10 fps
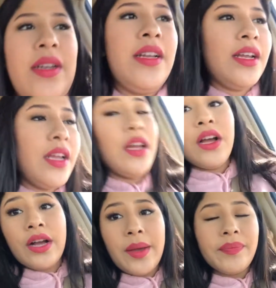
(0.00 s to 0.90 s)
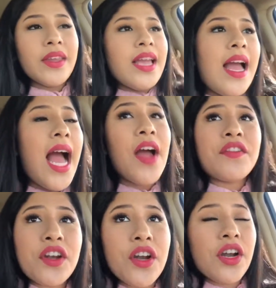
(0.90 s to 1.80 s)
Down. Okay,
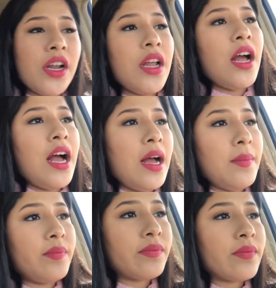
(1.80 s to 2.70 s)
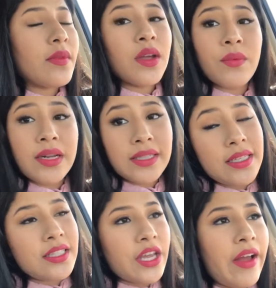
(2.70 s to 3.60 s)
after um,
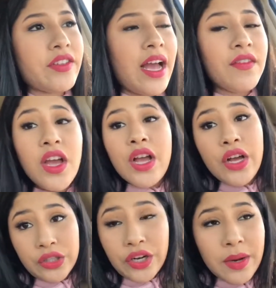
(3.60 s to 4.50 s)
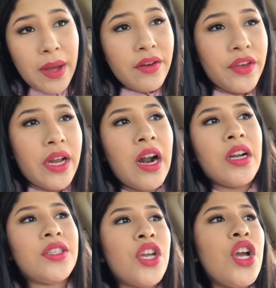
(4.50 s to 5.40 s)
residency, you have to have a certain amount of
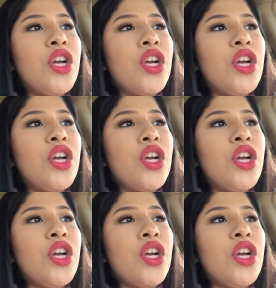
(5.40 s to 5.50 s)
years